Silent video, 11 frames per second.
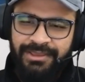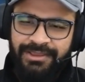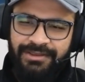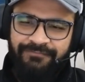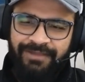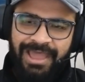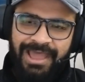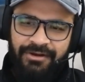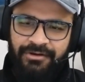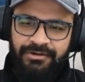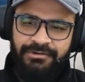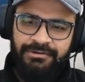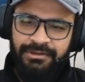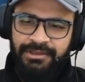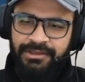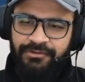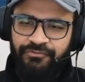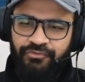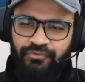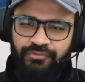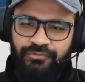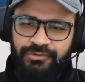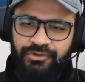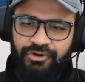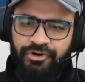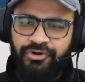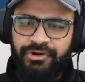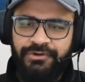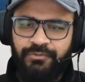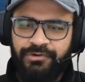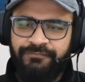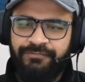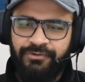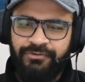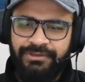kind of add-on to your current workflow.